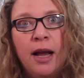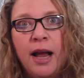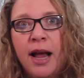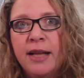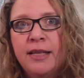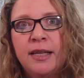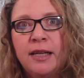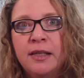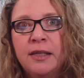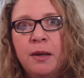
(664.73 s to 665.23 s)

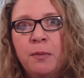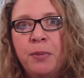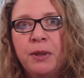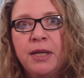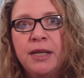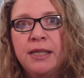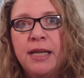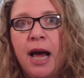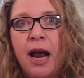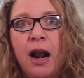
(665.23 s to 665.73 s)
It's as simple
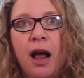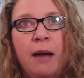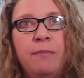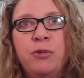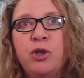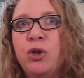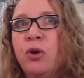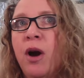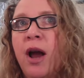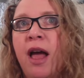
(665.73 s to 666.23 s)
as that. I'm
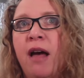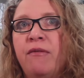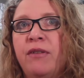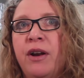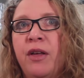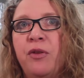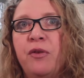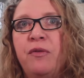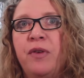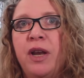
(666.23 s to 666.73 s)
sure I have
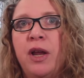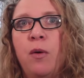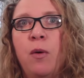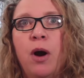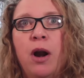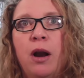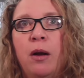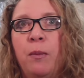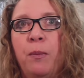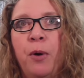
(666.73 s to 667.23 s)
another video
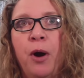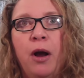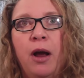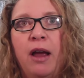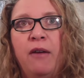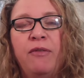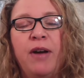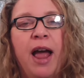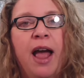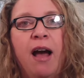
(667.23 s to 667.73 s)
on it.
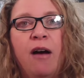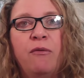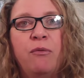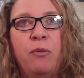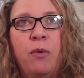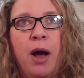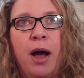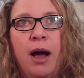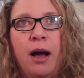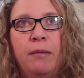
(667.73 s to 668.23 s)
If I have,
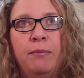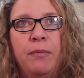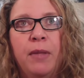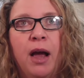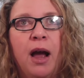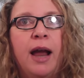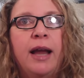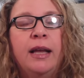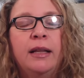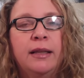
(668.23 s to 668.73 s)
um,
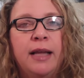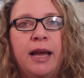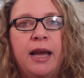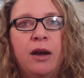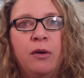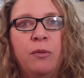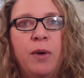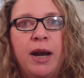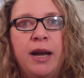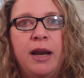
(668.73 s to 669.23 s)
I can link
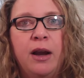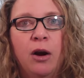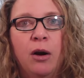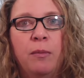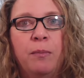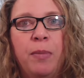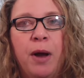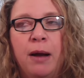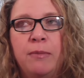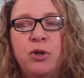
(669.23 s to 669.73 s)
it right
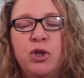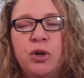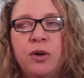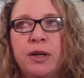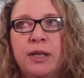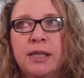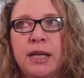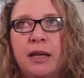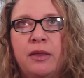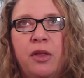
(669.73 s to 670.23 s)
here. I'm sure
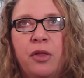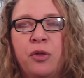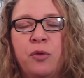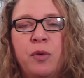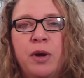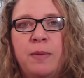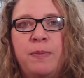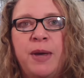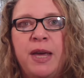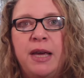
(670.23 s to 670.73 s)
it's like the
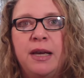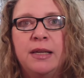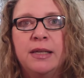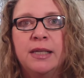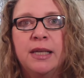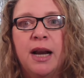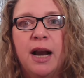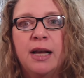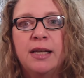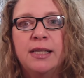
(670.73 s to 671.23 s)
three
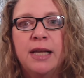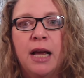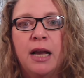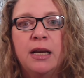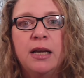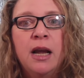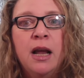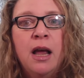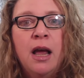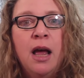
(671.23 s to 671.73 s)
P's that I
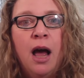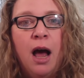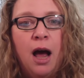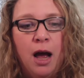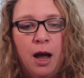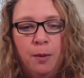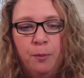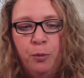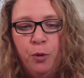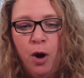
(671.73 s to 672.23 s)
said,
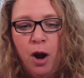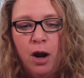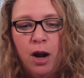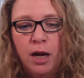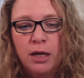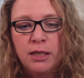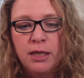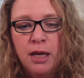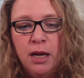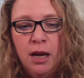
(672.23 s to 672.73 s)
uh,
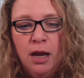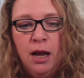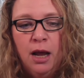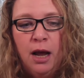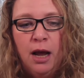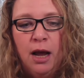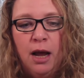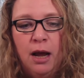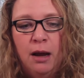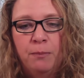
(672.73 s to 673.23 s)
product,
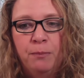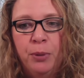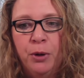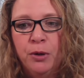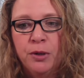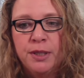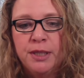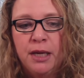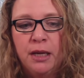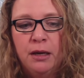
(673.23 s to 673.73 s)
um,
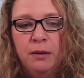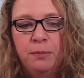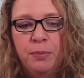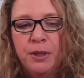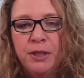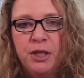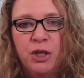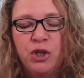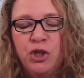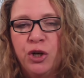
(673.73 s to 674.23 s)
person,
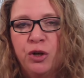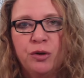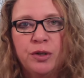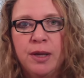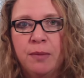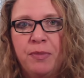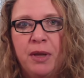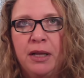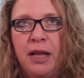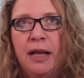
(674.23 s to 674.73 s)
position, or
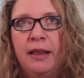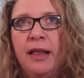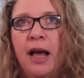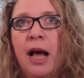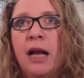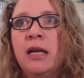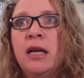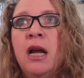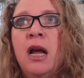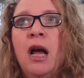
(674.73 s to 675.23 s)
something like
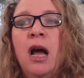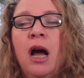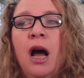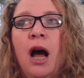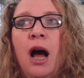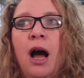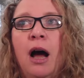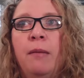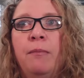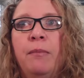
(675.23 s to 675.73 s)
that.
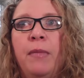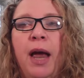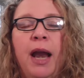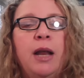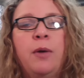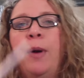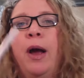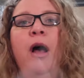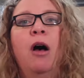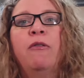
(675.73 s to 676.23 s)
Um,
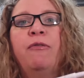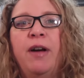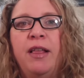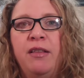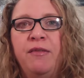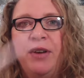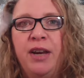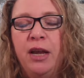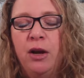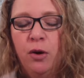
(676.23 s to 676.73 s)
anyway, I'll find
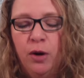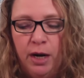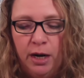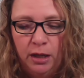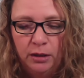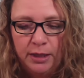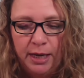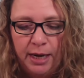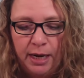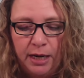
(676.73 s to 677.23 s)
the video and
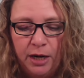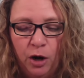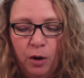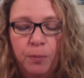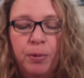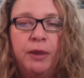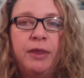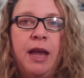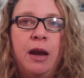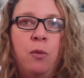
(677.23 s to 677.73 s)
I'll link it here.
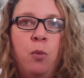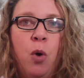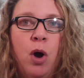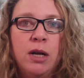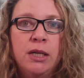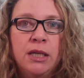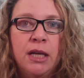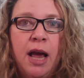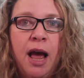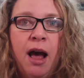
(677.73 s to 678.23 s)
But they
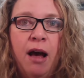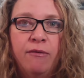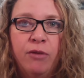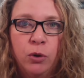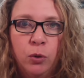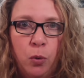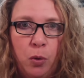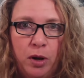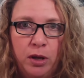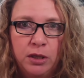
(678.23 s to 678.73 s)
want to have a
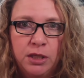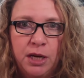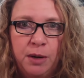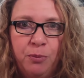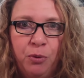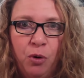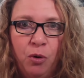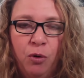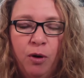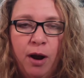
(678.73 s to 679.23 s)
loyalty
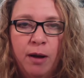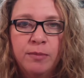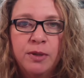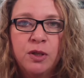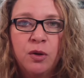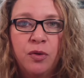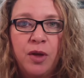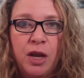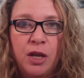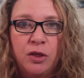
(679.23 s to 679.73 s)
program
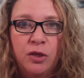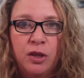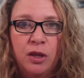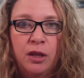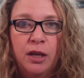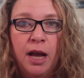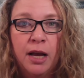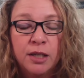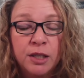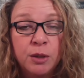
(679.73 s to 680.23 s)
so that
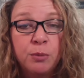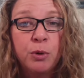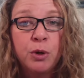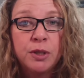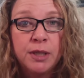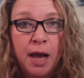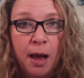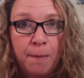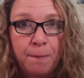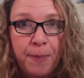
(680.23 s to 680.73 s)

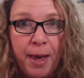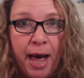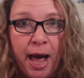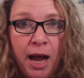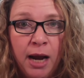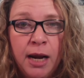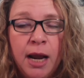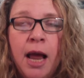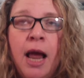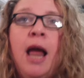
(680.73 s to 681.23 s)
customers come
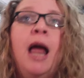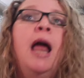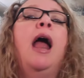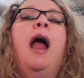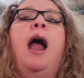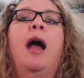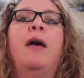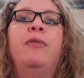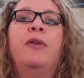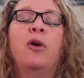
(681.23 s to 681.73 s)
back.
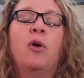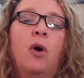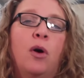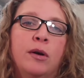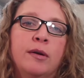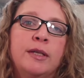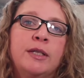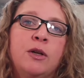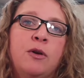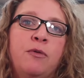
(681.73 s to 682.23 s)
And they're
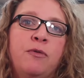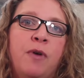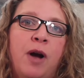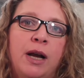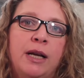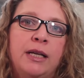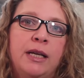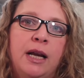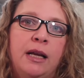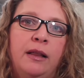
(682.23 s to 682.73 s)
also
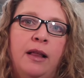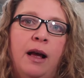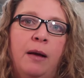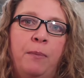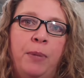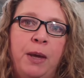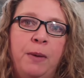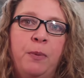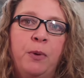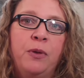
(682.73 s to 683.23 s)
finding
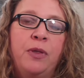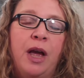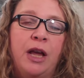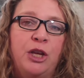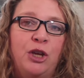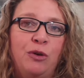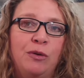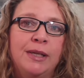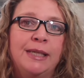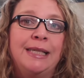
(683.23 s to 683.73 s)
that people
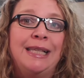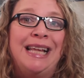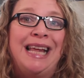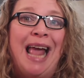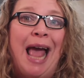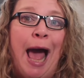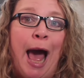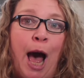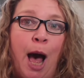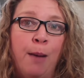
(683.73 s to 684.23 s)
that use the
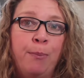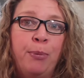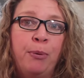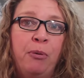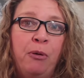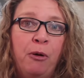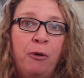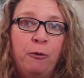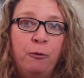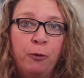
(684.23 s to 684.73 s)
app
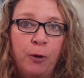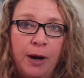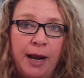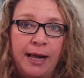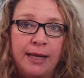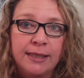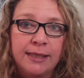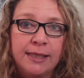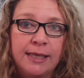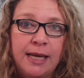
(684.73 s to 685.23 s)
for
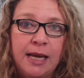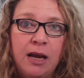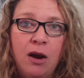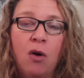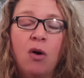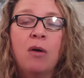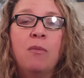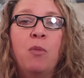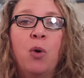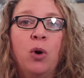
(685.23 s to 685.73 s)
Etsy
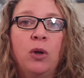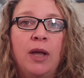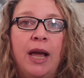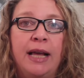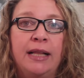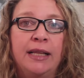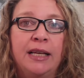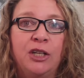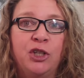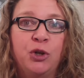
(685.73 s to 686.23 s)
are more
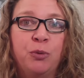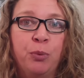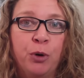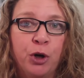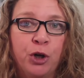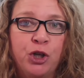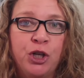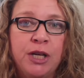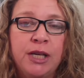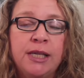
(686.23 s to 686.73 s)
likely to
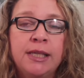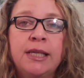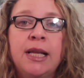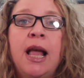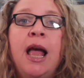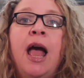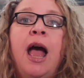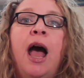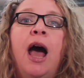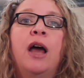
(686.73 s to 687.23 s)
purchase
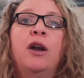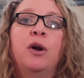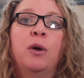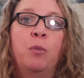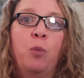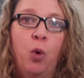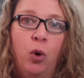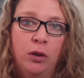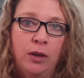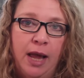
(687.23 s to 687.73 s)
and are
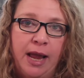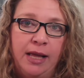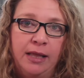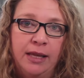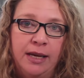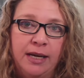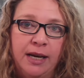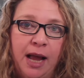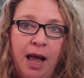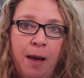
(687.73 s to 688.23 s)
more
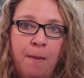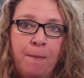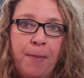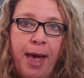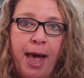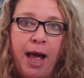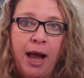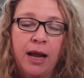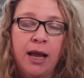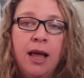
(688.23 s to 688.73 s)
likely to come
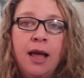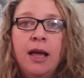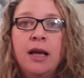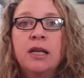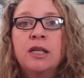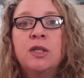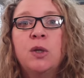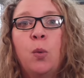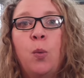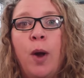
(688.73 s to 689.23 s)
back.
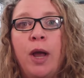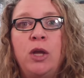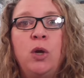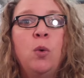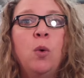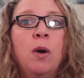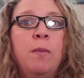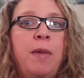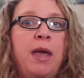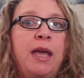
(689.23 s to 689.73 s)
So when
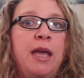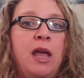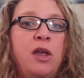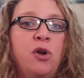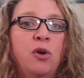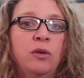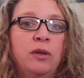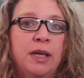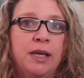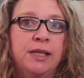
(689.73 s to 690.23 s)
you are making
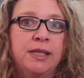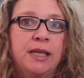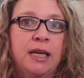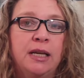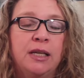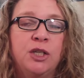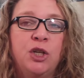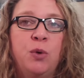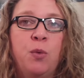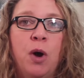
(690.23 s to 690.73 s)
your
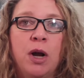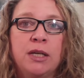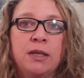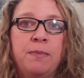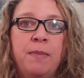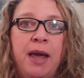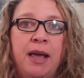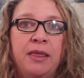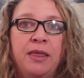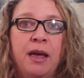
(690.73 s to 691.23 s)
listings, you want
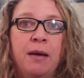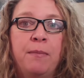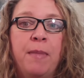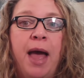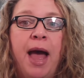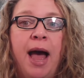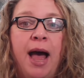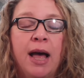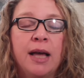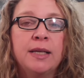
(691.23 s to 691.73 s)
to make them
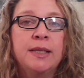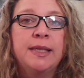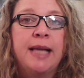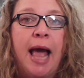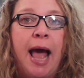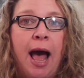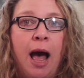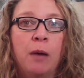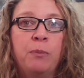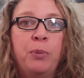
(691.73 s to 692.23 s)
as
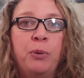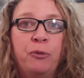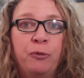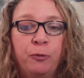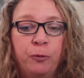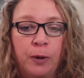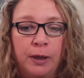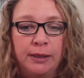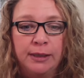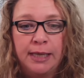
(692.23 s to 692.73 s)
app
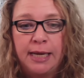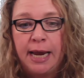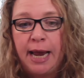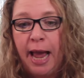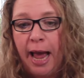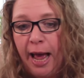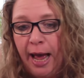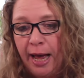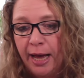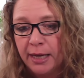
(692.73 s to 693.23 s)

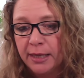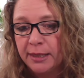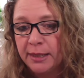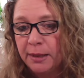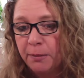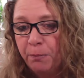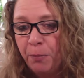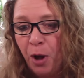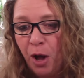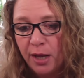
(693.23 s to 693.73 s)
friendly
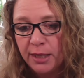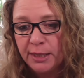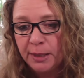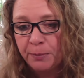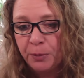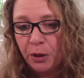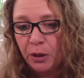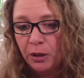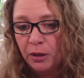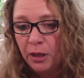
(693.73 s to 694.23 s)
as
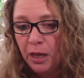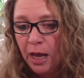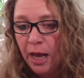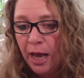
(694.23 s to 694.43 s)
possible.